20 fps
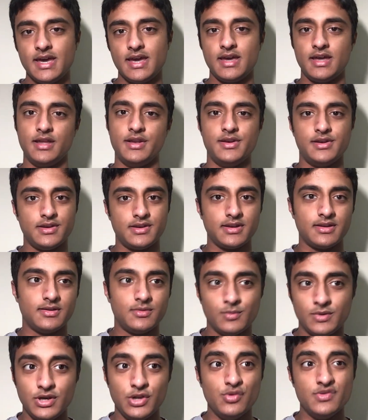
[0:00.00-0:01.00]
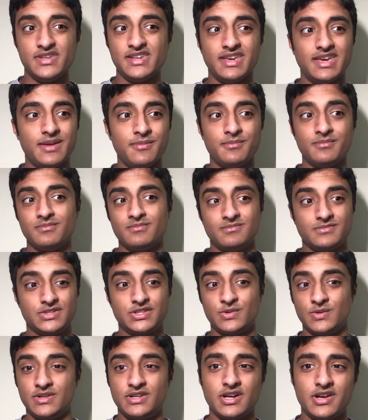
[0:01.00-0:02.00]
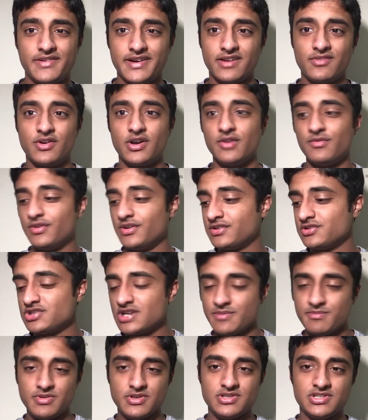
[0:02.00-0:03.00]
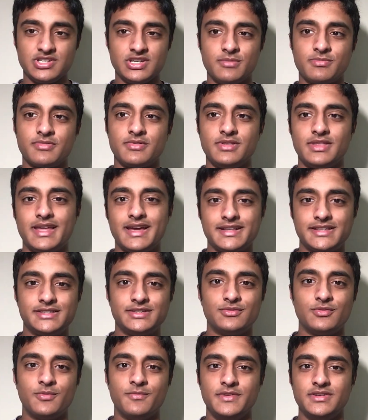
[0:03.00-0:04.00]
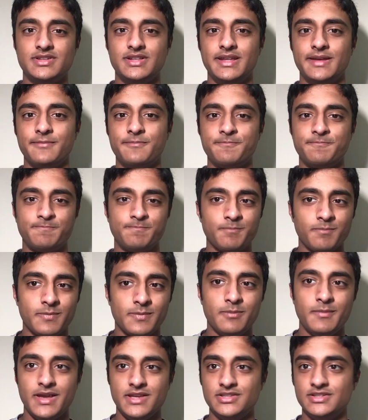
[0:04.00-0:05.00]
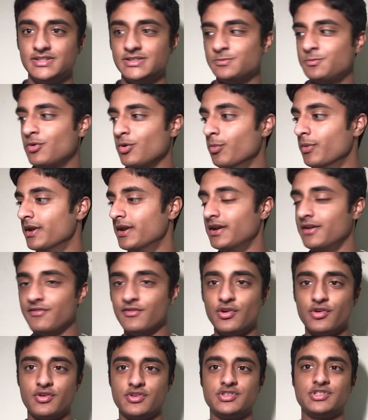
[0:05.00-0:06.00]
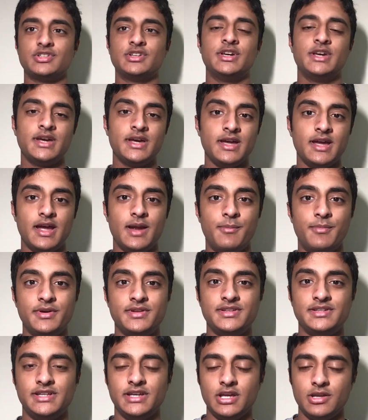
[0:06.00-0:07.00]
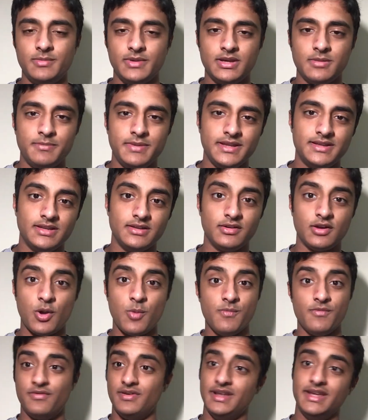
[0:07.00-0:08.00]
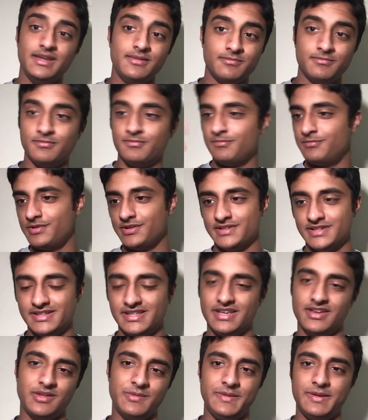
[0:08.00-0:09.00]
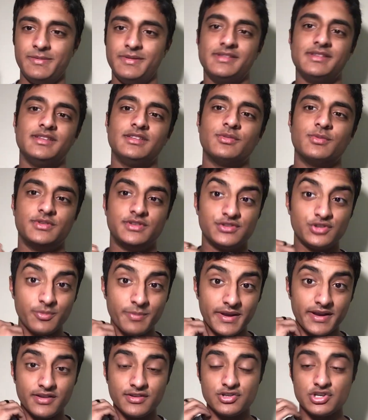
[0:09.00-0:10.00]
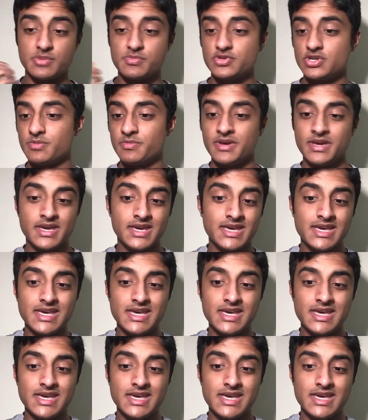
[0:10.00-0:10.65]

and we're losing him to a direct rival in the Championship, and that's obviously a major disappointment. And if Norwich and Bristol City are going to be competing, hopefully Bristol City are going to be competing towards the top end of the Championship,